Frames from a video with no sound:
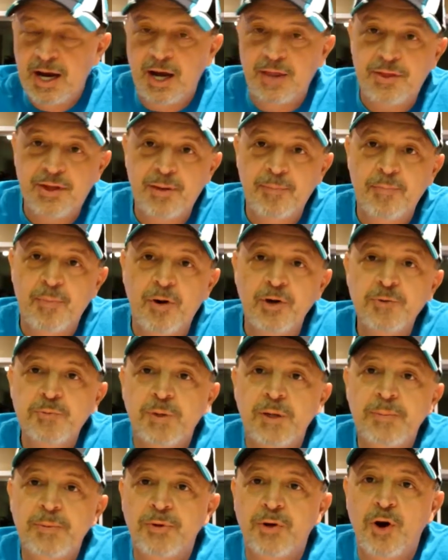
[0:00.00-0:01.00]
I think
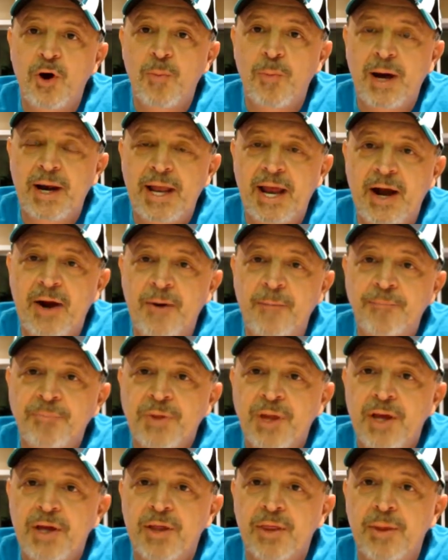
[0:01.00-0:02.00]
most people know by now
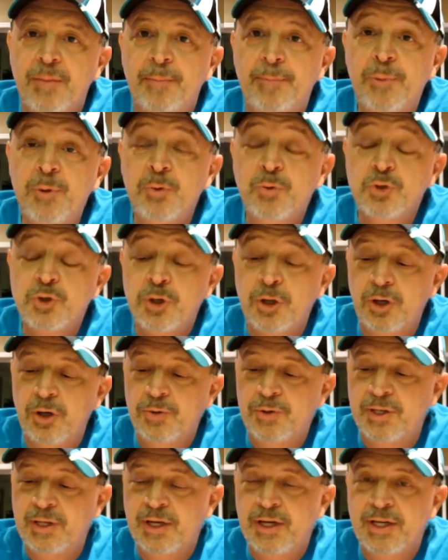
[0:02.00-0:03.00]
the bhut
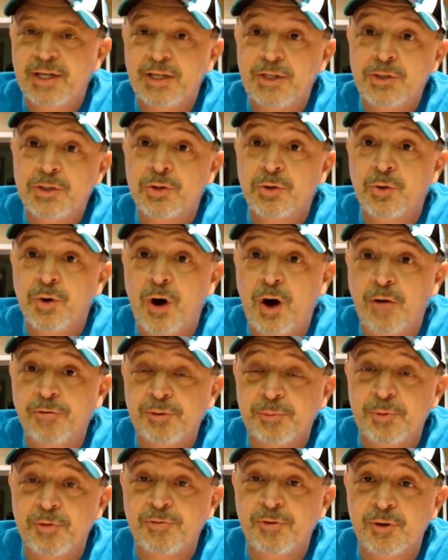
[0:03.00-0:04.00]
jolokia is
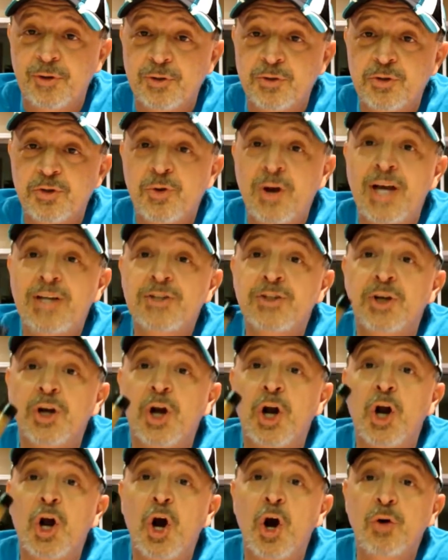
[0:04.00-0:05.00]
often referred to as the
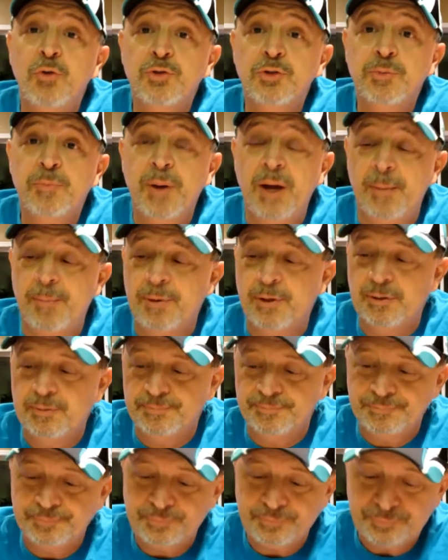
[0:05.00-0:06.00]
ghost pepper.
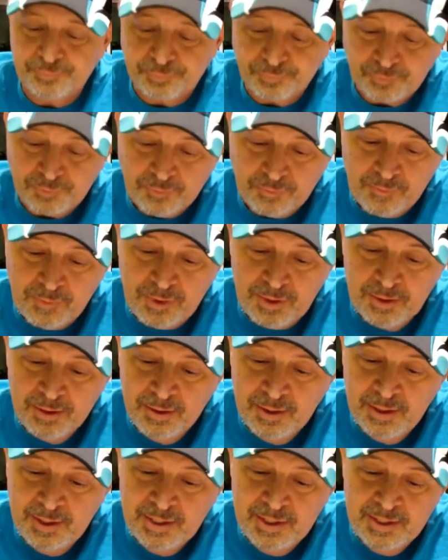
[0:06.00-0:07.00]

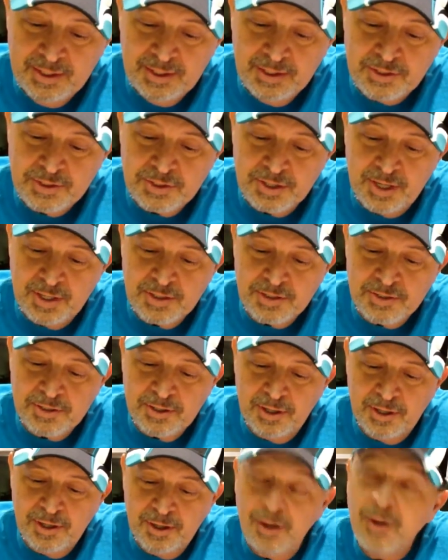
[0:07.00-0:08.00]
It says,
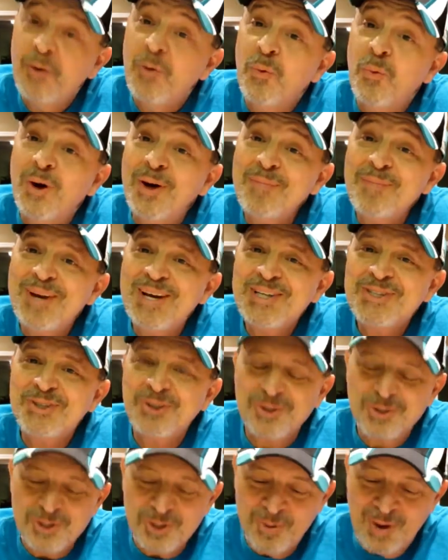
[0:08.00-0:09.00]
uh, What makes
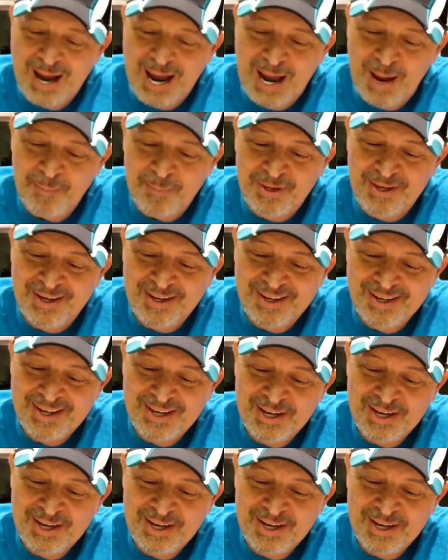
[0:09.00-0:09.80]
her so happy?